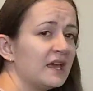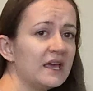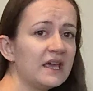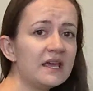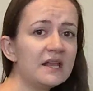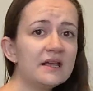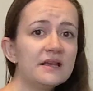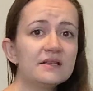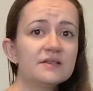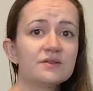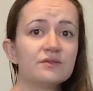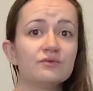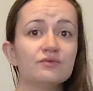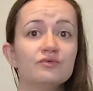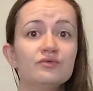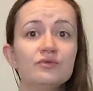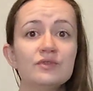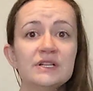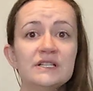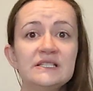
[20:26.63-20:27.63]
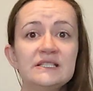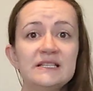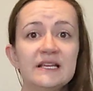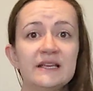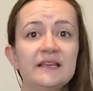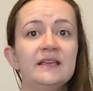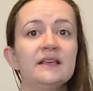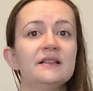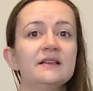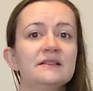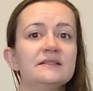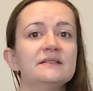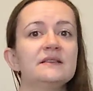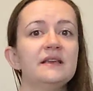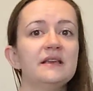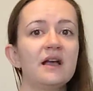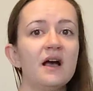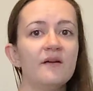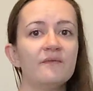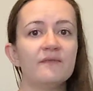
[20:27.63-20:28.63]
It is
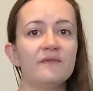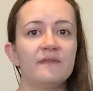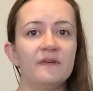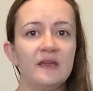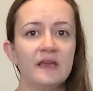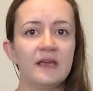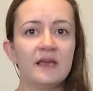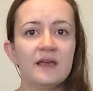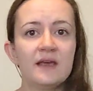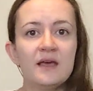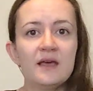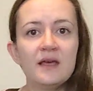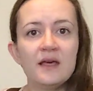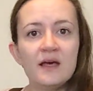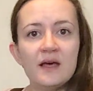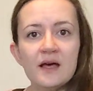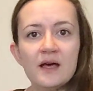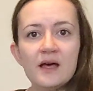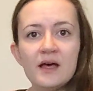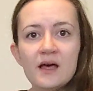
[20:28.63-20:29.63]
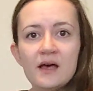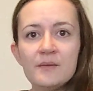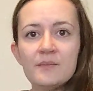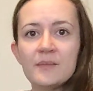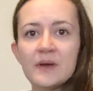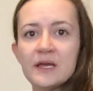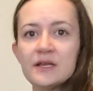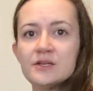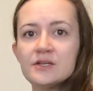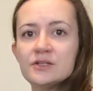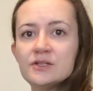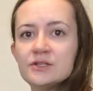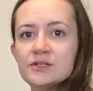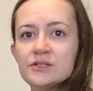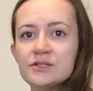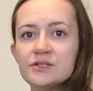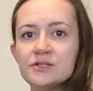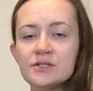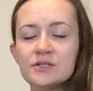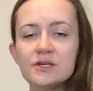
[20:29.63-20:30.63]
ridiculously comfy. I
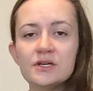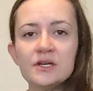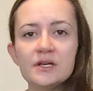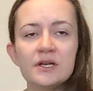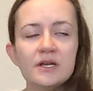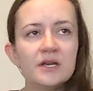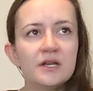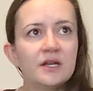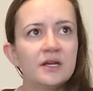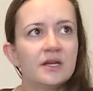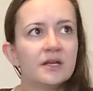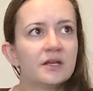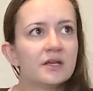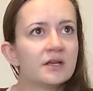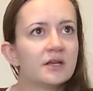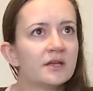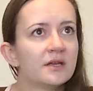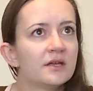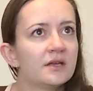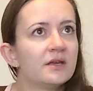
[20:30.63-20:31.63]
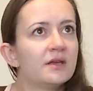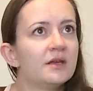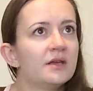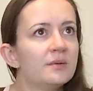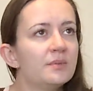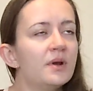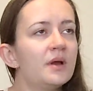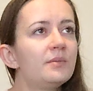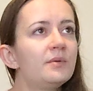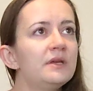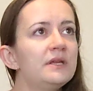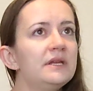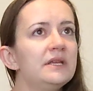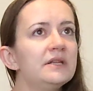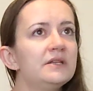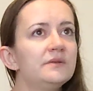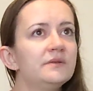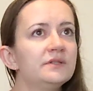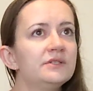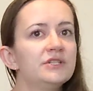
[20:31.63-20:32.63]
should probably
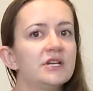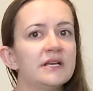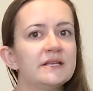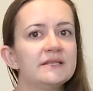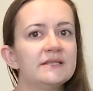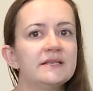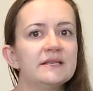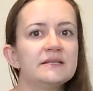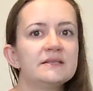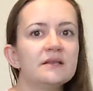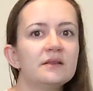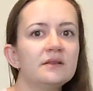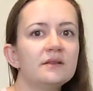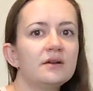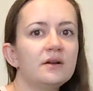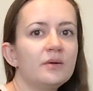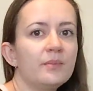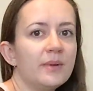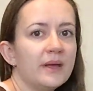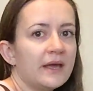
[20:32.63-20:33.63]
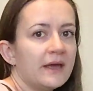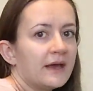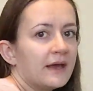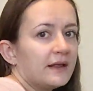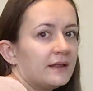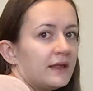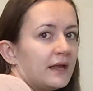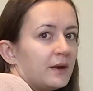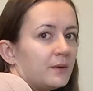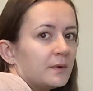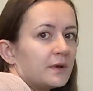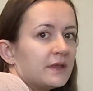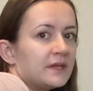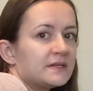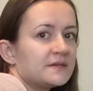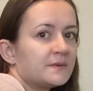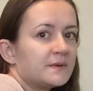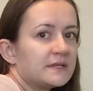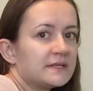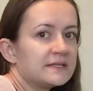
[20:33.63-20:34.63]
need to adjust this a little bit. I like where
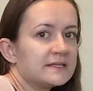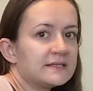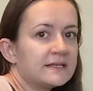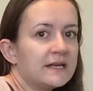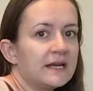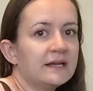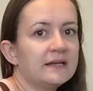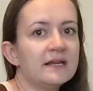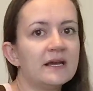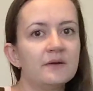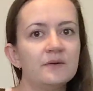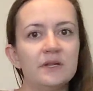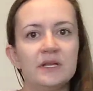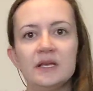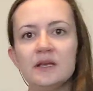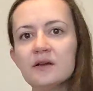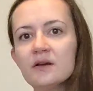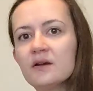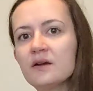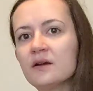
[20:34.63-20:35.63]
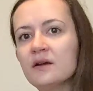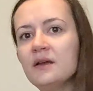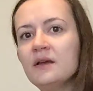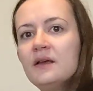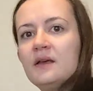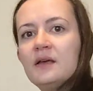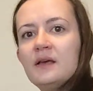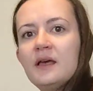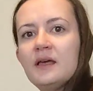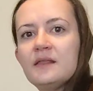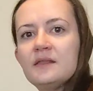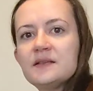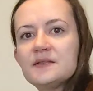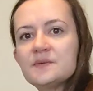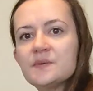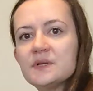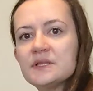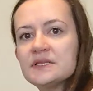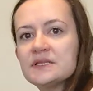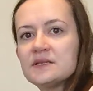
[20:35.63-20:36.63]
this one's sitting down here and
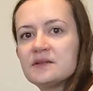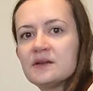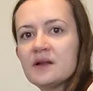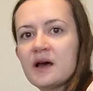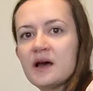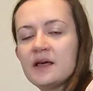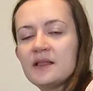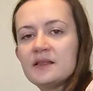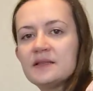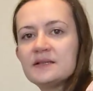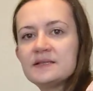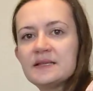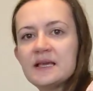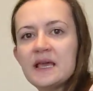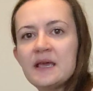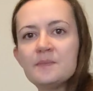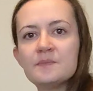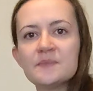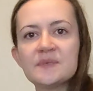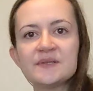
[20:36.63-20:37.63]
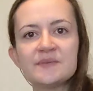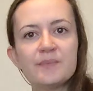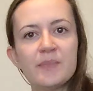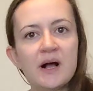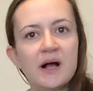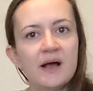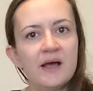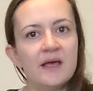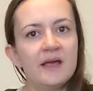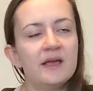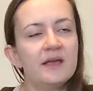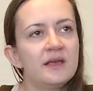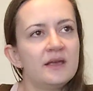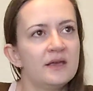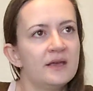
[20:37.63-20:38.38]
this one's not the same spot.